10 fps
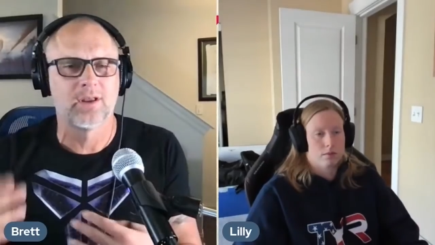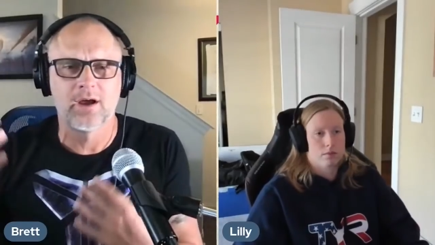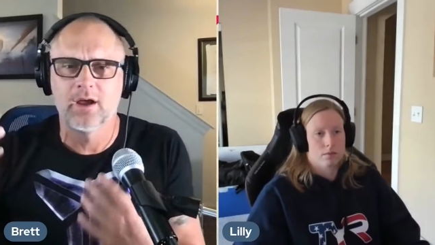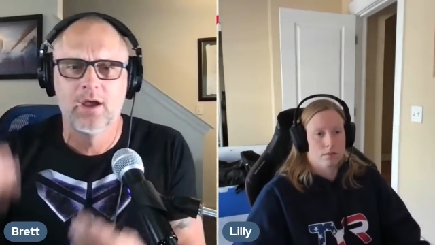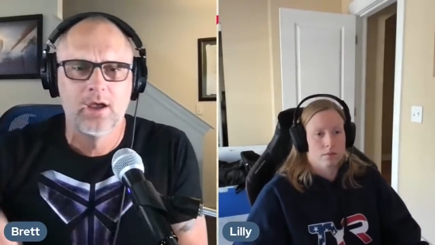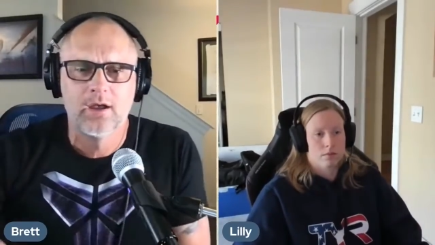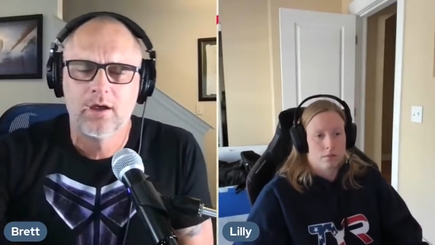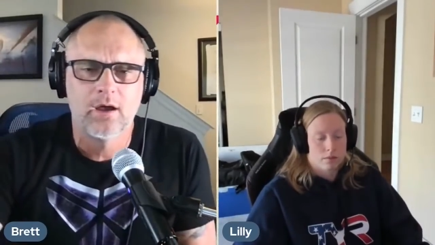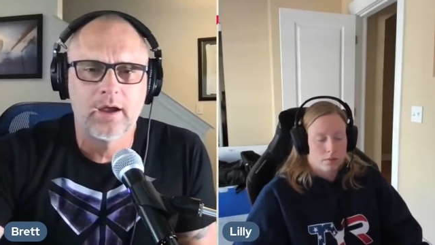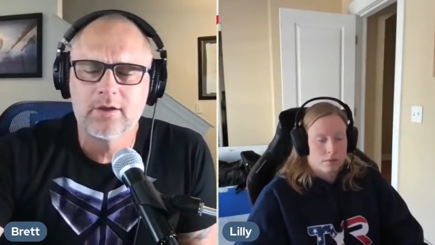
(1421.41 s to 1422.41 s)
Speaker 1: Like I,
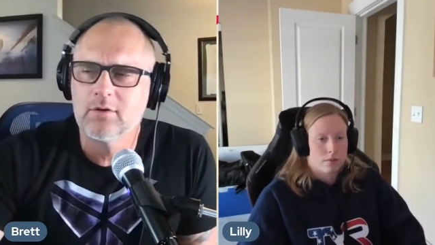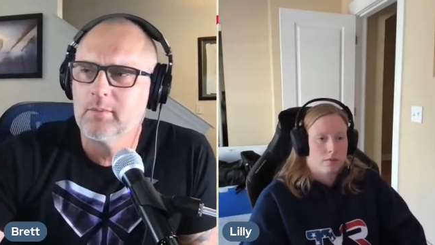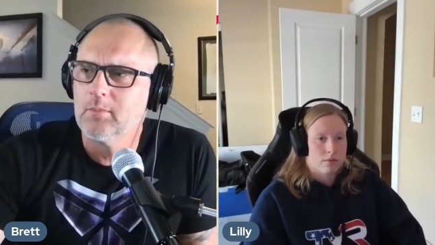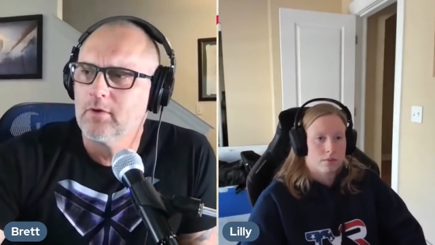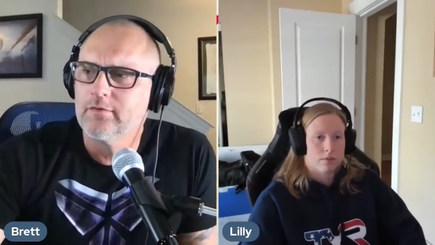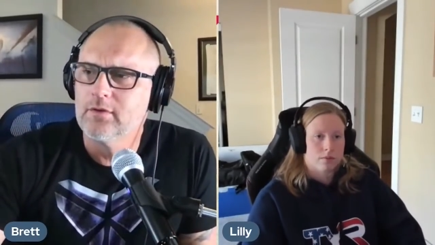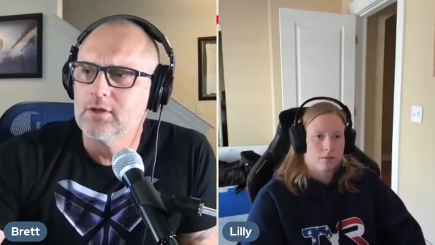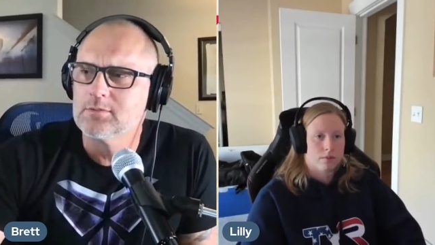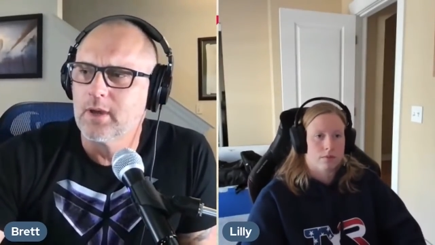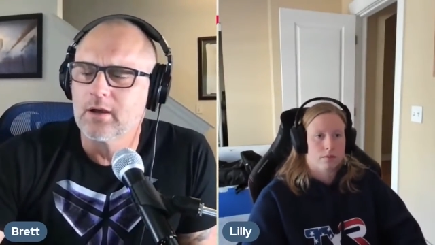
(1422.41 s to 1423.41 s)
I can remember a
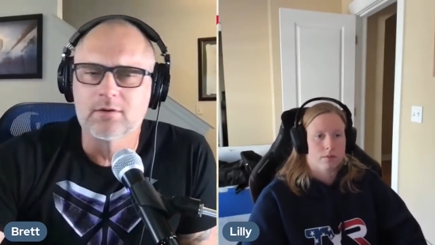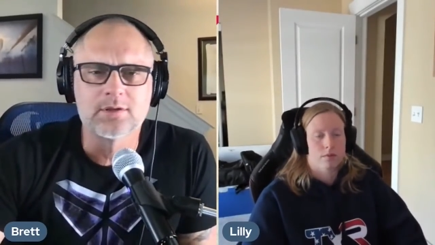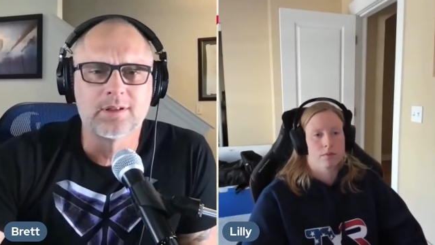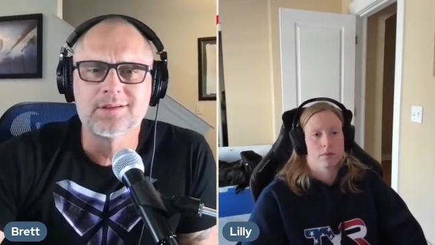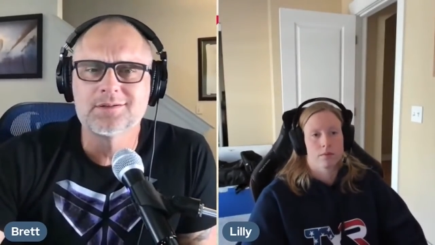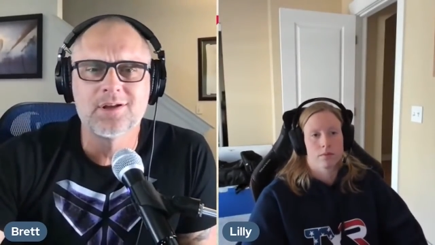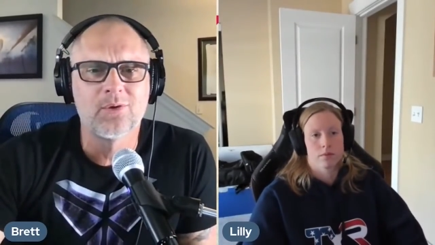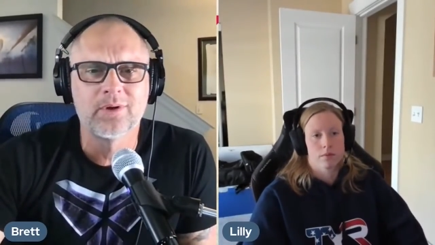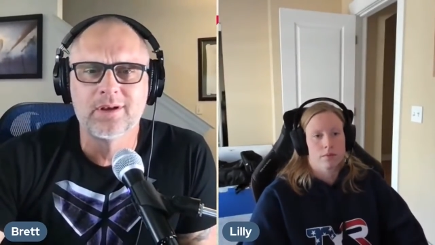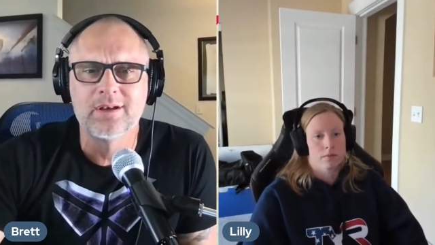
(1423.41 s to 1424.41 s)
few years back, I was like, there's
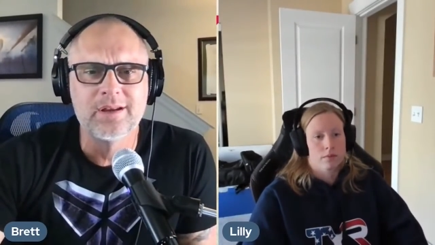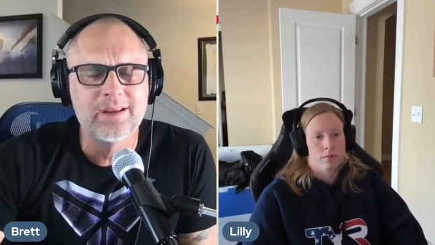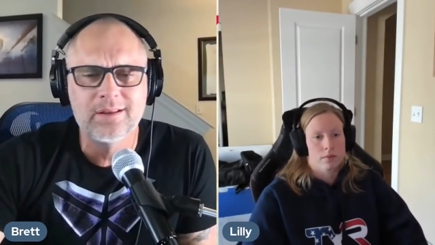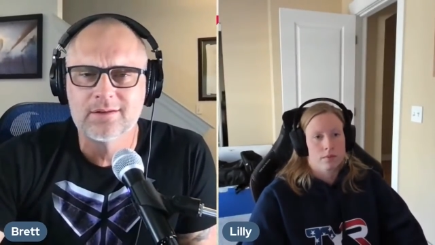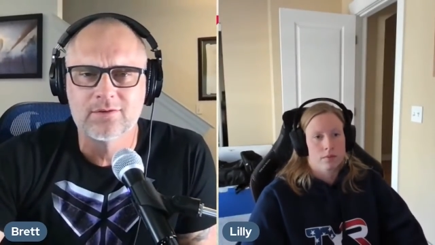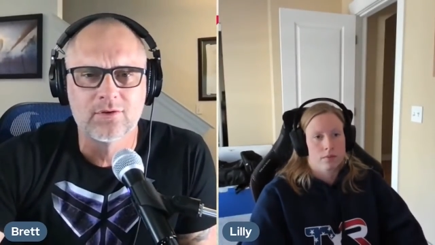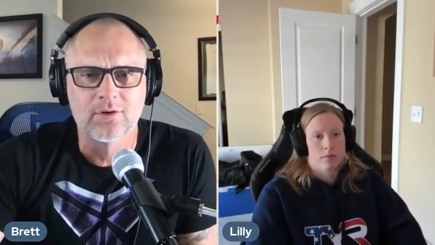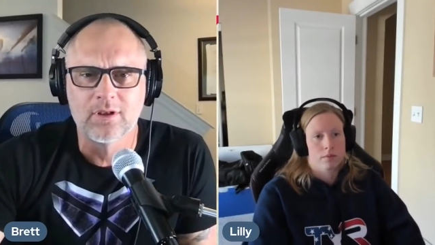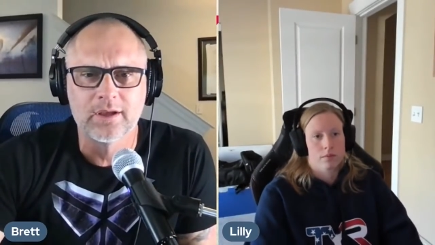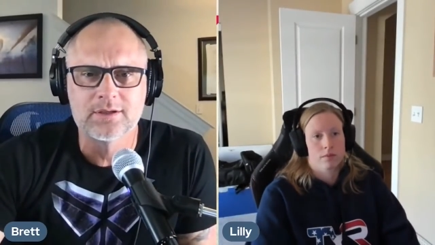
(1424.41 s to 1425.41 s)
no one near this
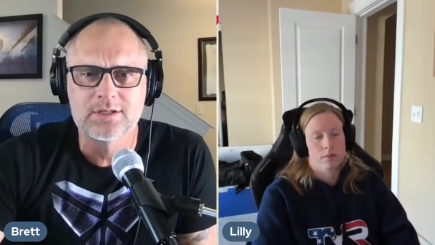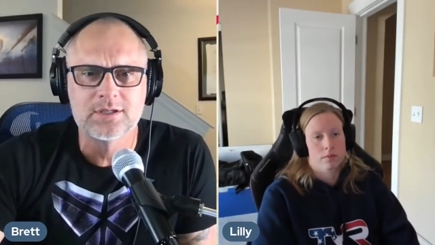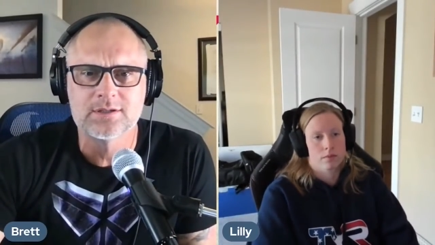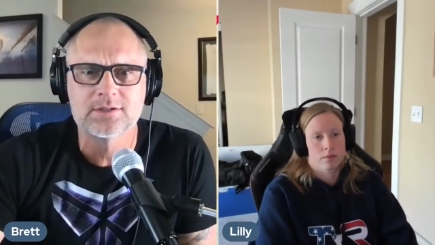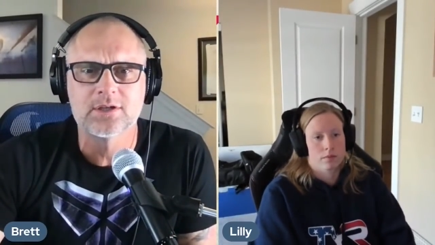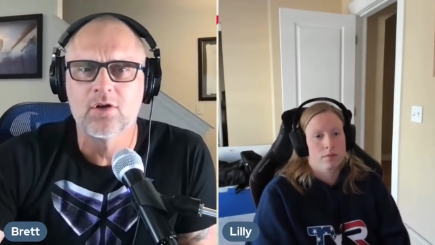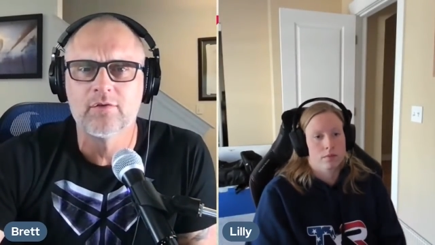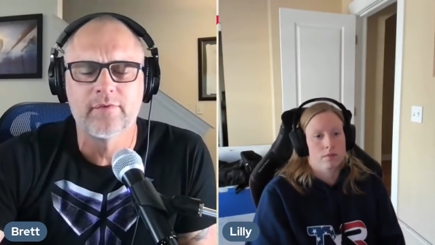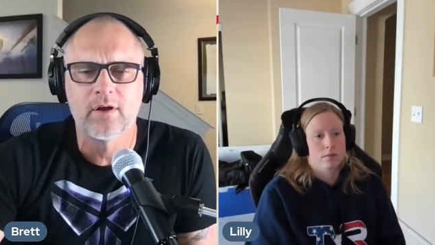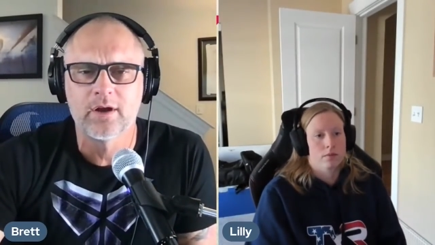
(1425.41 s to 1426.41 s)
girl. Like she is
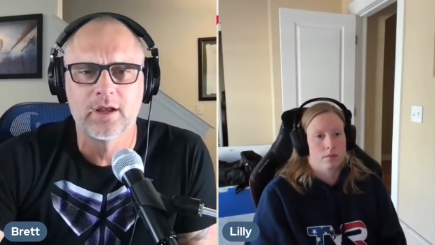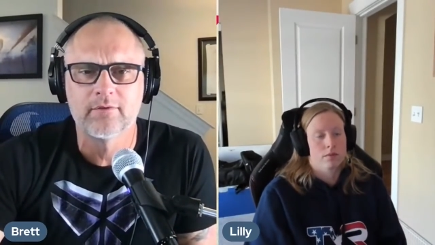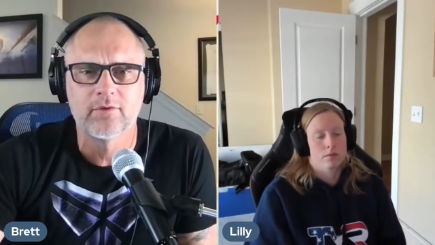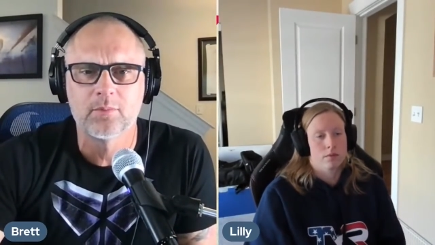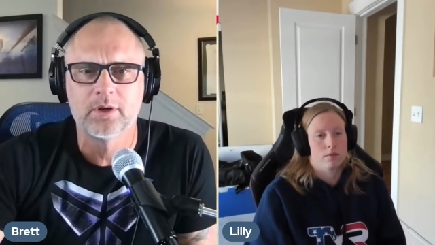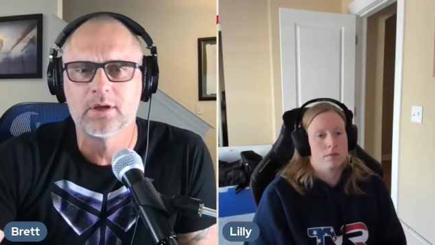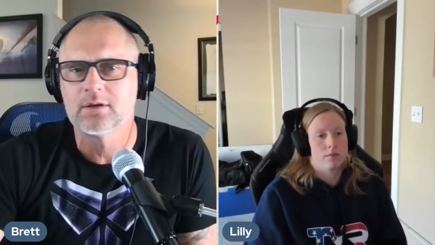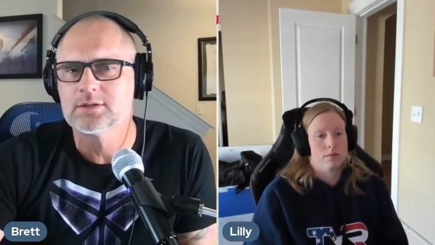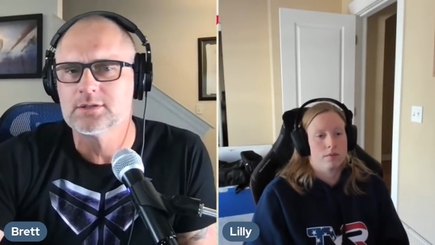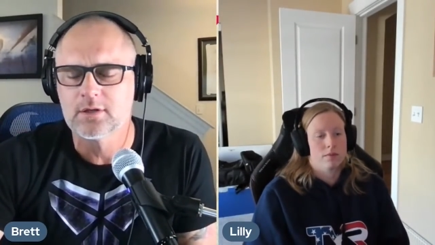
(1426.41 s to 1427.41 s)
so far ahead of everybody
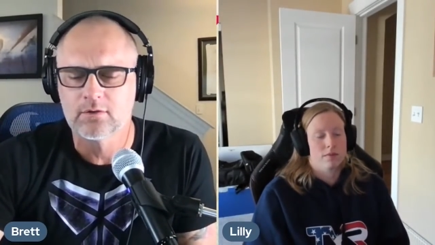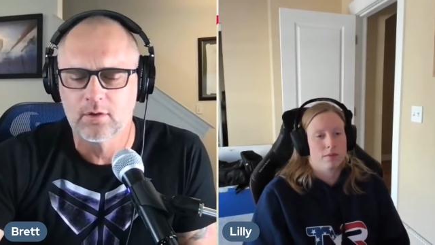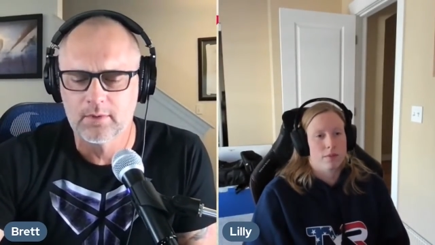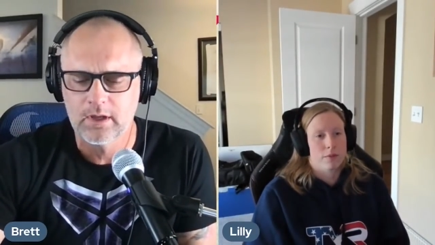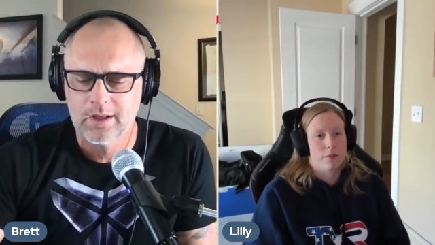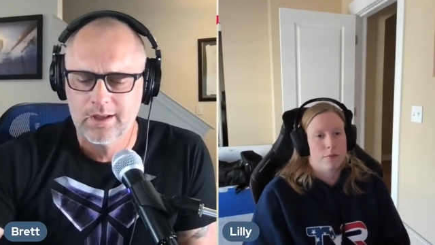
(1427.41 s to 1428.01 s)
else. Mm-hmm. She's so dominant.